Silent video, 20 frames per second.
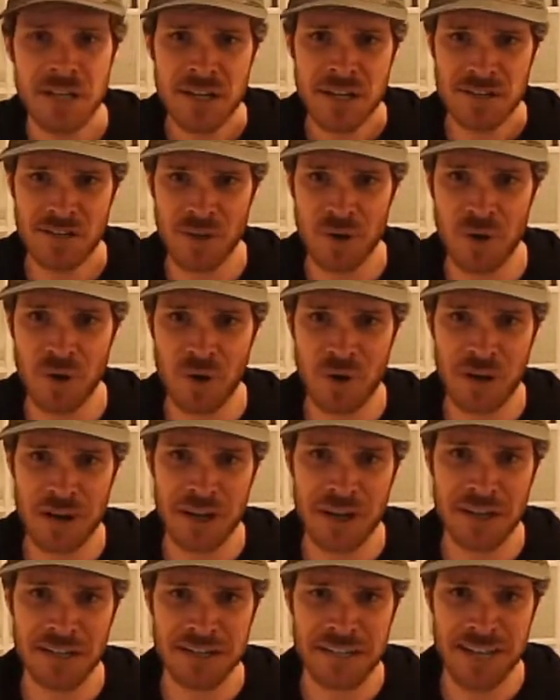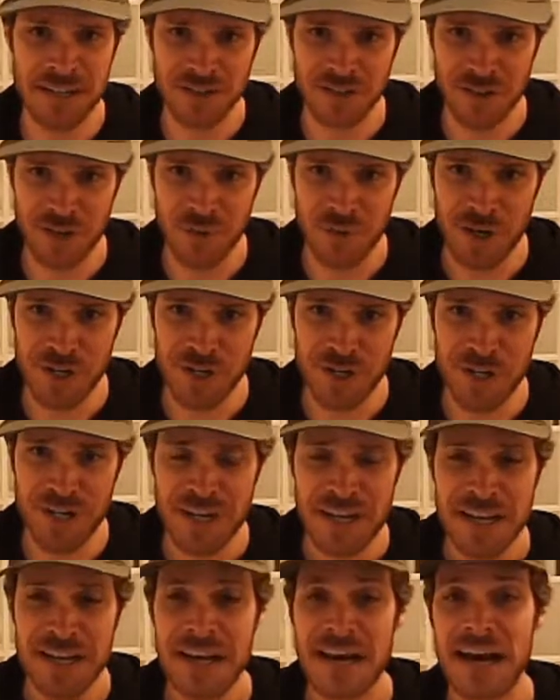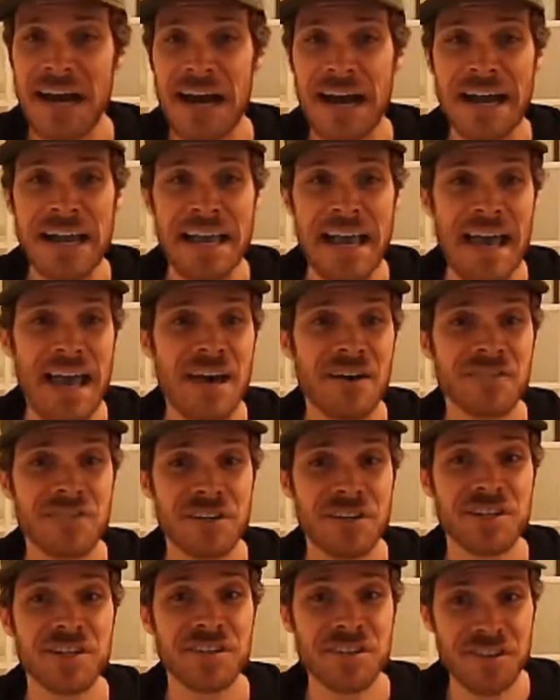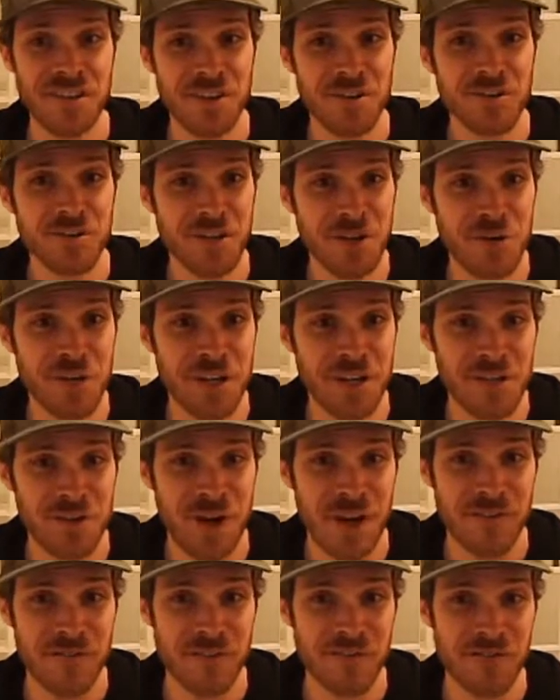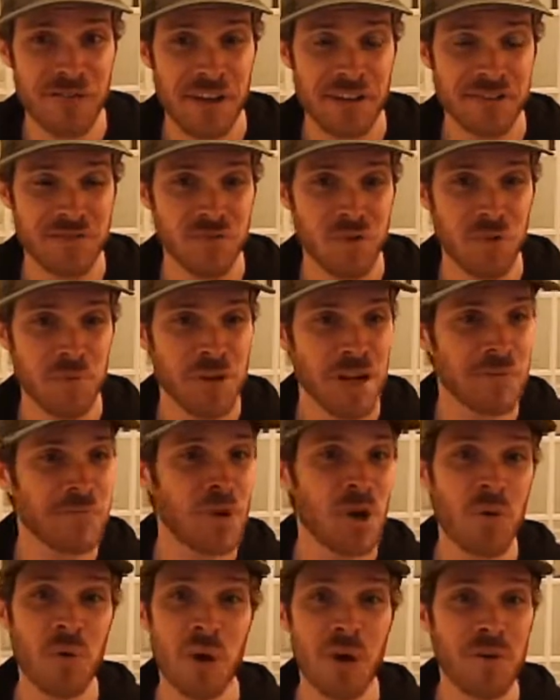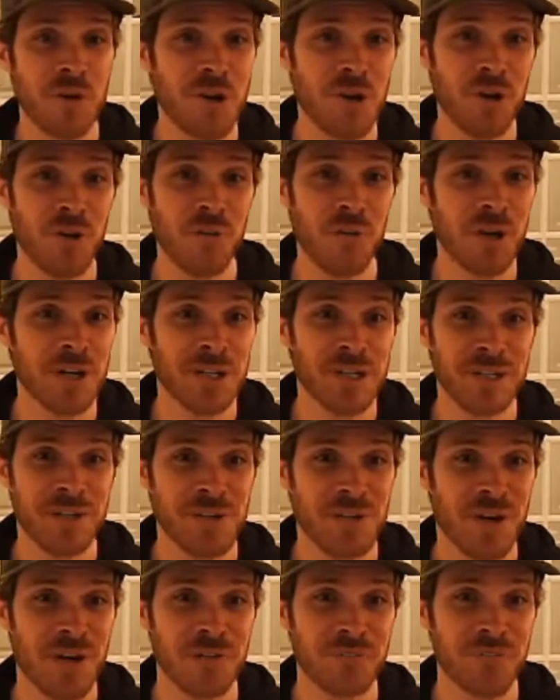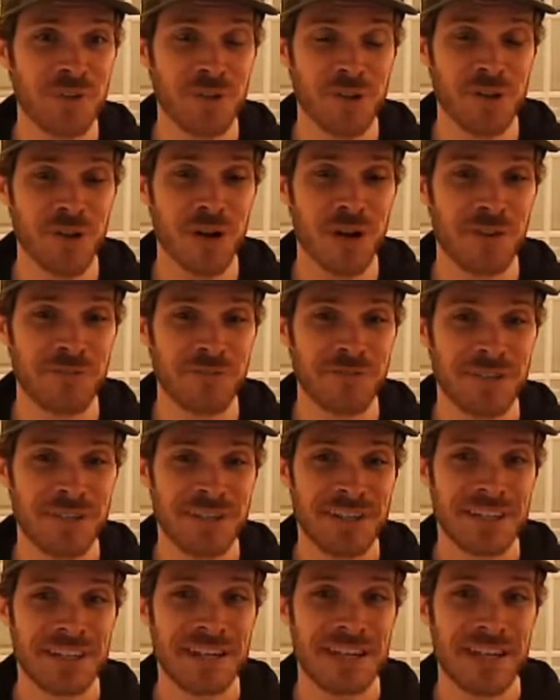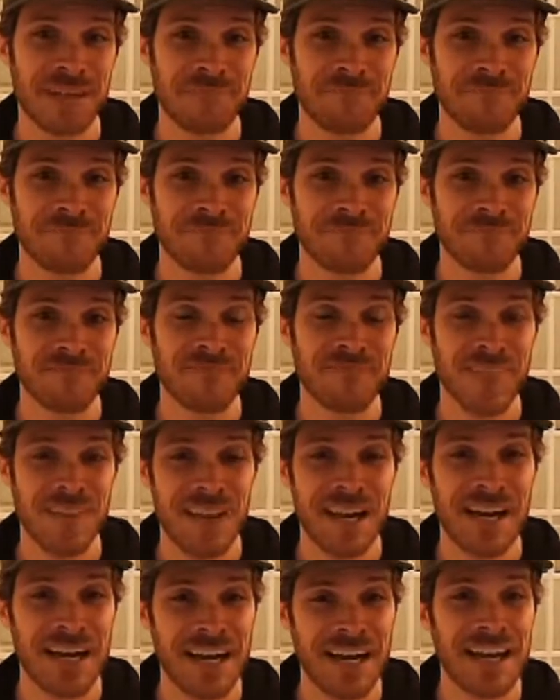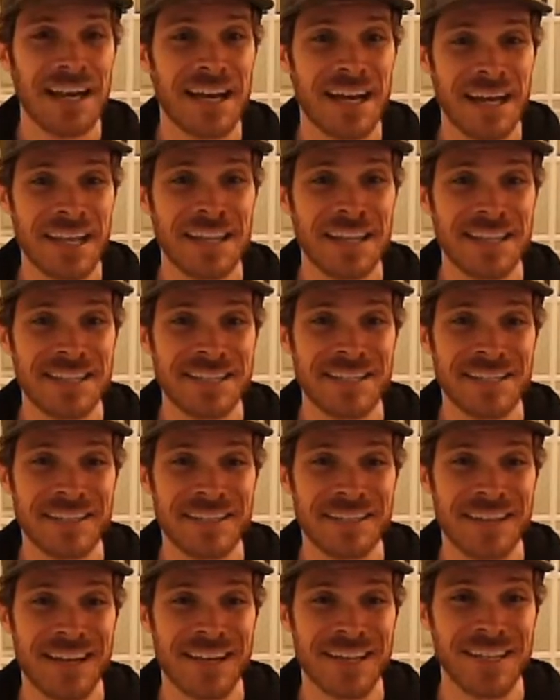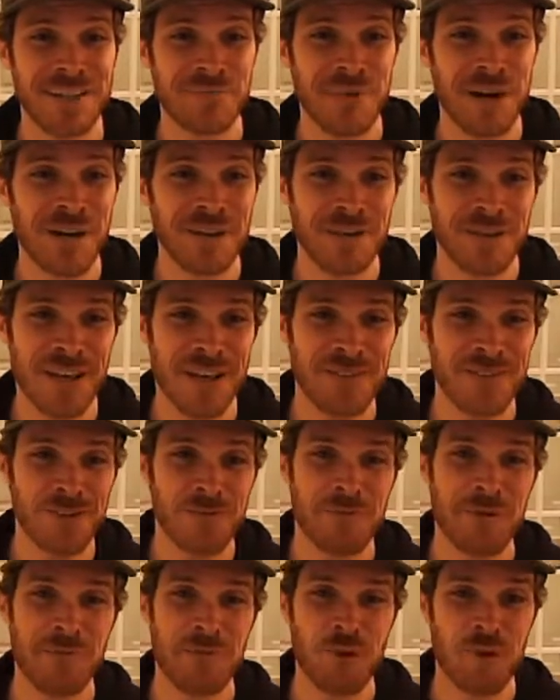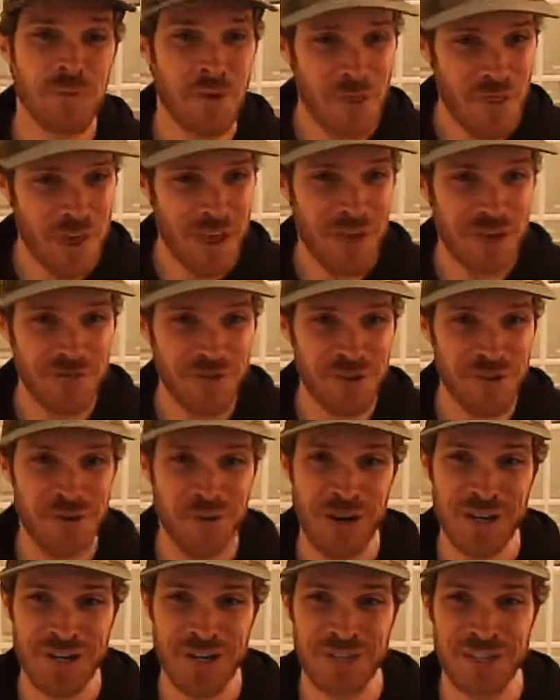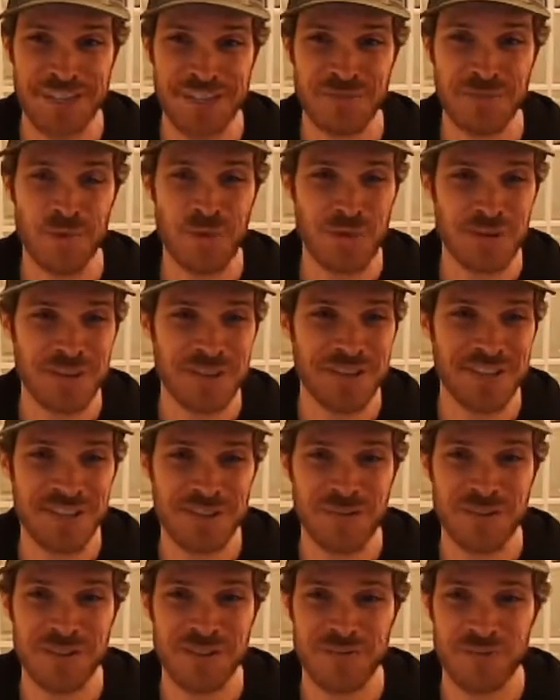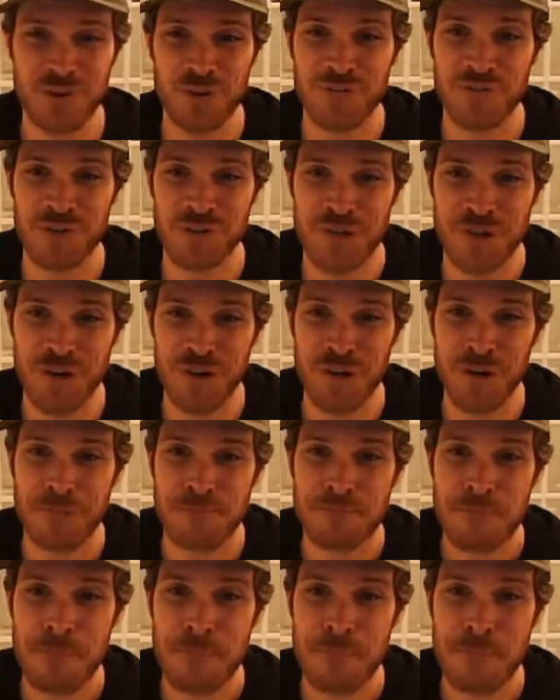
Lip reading: So to answer the question, I have considered doing a drive-in festival, but I'm nowhere near ready to try and pull it off. I need to ponder that a little bit more, but thank you for the question. It's worth considering some more for sure.